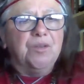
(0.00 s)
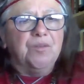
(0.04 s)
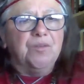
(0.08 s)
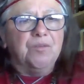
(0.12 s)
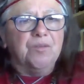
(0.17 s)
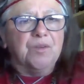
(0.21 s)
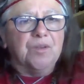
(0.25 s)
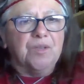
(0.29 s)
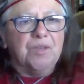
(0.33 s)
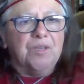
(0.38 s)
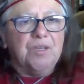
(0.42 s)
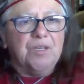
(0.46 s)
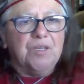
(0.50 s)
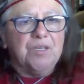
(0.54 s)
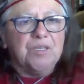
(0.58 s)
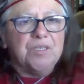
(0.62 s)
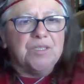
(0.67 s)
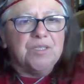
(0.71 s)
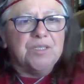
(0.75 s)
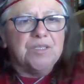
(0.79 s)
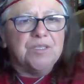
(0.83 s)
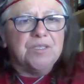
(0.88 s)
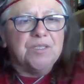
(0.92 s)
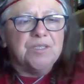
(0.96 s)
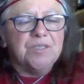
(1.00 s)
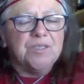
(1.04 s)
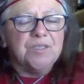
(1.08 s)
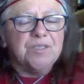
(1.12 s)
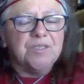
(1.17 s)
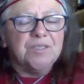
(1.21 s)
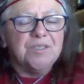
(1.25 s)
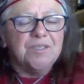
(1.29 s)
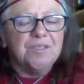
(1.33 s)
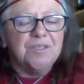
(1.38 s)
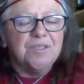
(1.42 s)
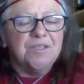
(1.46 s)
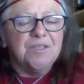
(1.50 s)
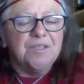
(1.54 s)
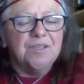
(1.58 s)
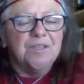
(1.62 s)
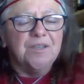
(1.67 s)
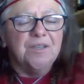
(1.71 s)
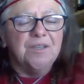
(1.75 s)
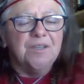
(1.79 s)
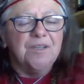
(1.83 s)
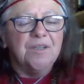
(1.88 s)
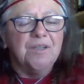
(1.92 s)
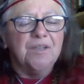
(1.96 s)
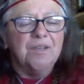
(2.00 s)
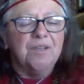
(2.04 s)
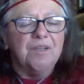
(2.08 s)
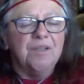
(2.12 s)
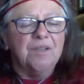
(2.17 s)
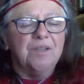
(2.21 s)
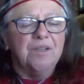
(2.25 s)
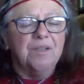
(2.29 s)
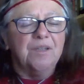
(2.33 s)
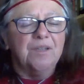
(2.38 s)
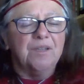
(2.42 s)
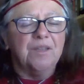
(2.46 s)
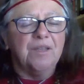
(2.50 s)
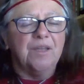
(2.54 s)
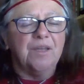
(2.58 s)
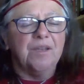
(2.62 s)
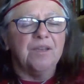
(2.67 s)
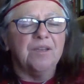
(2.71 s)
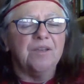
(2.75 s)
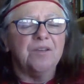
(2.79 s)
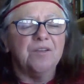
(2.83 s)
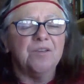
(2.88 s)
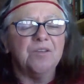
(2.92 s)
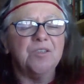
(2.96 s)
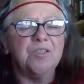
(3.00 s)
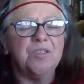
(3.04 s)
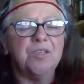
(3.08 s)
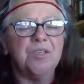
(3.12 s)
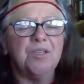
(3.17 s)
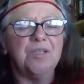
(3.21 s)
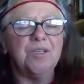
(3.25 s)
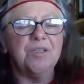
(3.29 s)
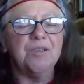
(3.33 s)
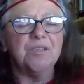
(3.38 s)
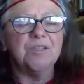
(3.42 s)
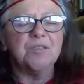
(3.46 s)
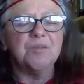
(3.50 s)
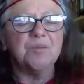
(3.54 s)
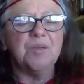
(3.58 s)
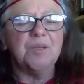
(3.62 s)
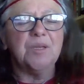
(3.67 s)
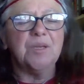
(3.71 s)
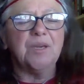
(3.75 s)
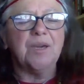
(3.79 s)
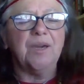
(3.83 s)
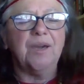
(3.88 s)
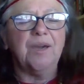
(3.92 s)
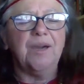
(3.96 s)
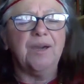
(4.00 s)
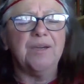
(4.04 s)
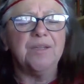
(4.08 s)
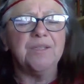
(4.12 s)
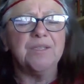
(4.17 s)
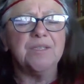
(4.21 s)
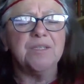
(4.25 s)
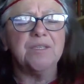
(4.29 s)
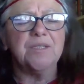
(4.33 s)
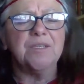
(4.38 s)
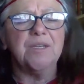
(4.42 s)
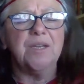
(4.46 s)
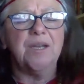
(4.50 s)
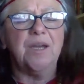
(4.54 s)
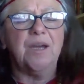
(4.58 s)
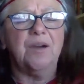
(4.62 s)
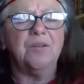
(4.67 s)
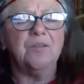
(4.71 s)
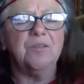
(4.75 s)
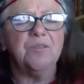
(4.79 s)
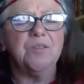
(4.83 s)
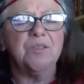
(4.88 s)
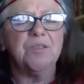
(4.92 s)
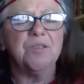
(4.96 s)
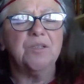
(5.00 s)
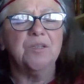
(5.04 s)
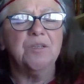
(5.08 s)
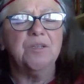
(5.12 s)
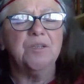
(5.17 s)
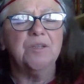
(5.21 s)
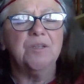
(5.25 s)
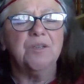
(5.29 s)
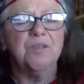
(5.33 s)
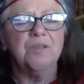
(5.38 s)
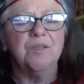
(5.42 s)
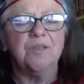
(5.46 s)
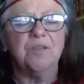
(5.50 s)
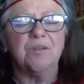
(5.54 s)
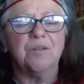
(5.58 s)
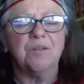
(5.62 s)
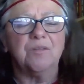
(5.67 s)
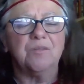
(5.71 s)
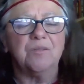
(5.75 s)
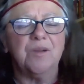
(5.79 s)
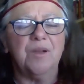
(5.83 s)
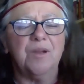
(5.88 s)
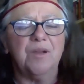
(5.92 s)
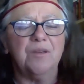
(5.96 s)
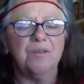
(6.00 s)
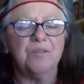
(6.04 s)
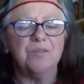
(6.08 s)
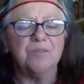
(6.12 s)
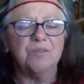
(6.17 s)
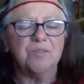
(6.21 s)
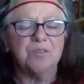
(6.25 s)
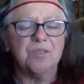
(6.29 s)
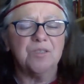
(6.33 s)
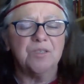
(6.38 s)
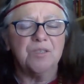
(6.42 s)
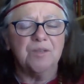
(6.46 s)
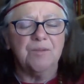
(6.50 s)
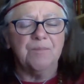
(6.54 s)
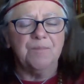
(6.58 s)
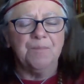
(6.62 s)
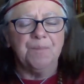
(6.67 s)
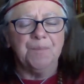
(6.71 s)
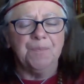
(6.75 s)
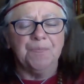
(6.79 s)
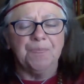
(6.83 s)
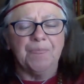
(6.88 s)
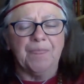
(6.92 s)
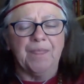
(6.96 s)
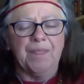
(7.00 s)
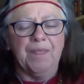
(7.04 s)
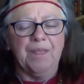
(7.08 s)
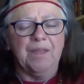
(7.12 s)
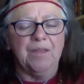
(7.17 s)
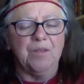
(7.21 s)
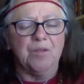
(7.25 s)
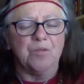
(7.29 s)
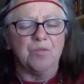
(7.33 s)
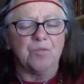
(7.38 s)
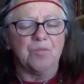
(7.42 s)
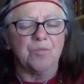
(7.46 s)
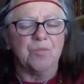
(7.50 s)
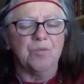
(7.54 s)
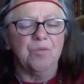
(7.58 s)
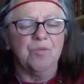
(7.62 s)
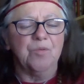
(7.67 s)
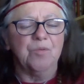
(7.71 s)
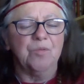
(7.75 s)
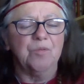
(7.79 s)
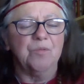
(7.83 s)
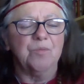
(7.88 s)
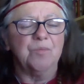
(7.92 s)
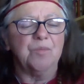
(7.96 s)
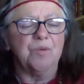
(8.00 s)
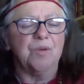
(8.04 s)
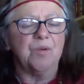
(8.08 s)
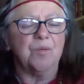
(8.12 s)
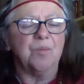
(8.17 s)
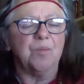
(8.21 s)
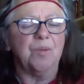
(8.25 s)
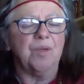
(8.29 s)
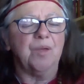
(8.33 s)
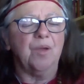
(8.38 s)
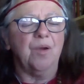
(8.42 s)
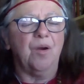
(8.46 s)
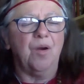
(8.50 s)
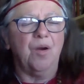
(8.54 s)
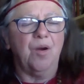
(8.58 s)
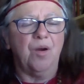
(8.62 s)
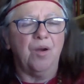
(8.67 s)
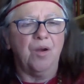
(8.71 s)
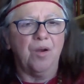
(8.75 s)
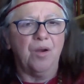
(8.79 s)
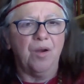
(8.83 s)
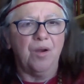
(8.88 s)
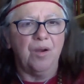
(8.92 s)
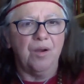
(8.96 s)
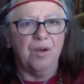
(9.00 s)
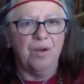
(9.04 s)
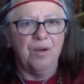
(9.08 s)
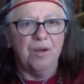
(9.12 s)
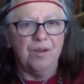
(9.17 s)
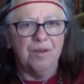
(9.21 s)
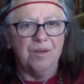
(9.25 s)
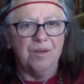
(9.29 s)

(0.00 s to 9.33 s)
Release that energy as we cast it out and around in the room where we are,